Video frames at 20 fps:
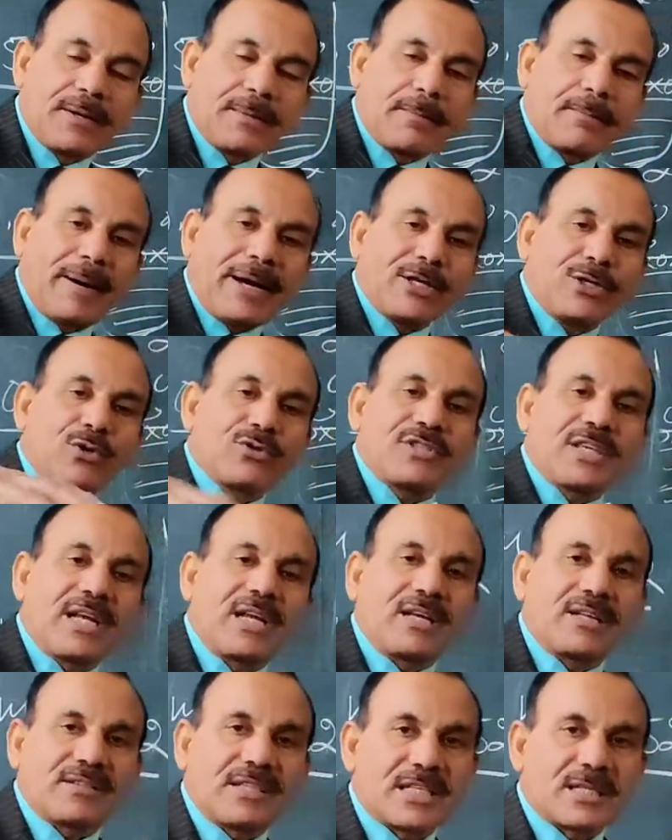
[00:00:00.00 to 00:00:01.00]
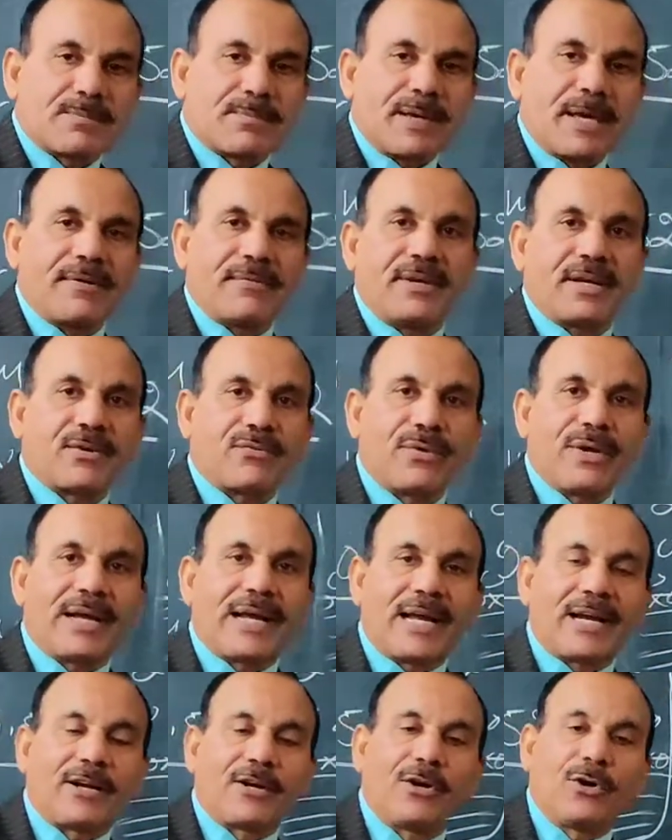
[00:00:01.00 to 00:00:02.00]
By using this behavior, we
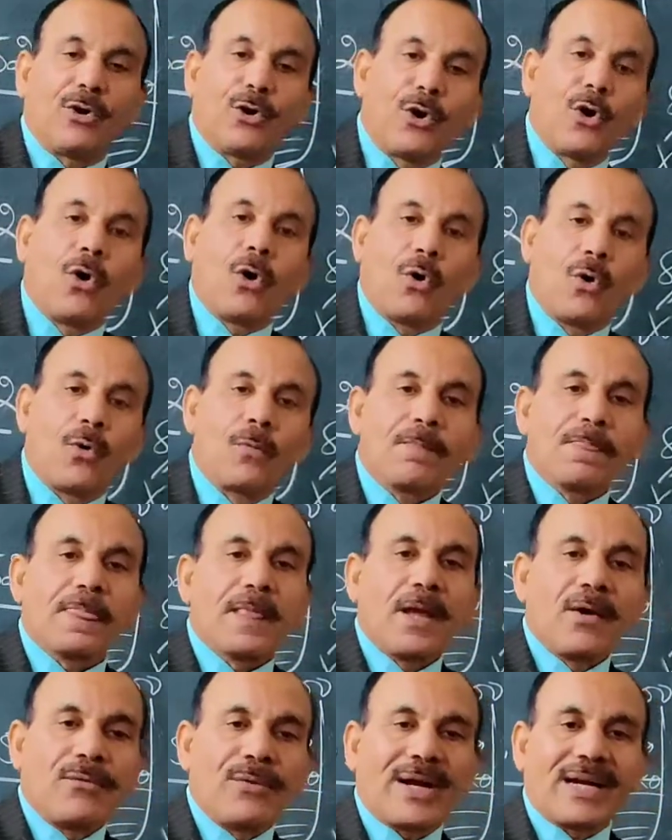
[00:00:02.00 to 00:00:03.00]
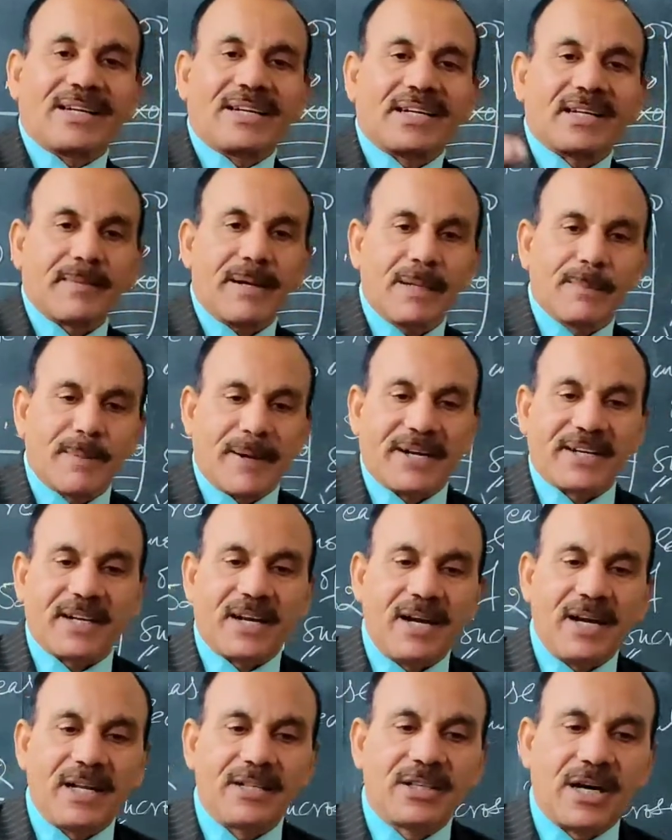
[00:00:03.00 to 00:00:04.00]
can determine
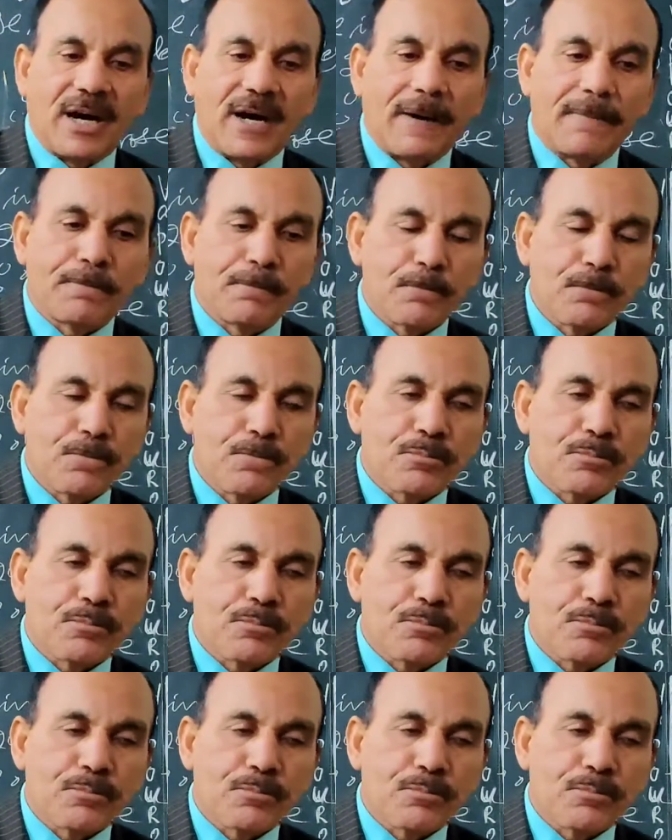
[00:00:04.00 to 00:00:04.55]
practically the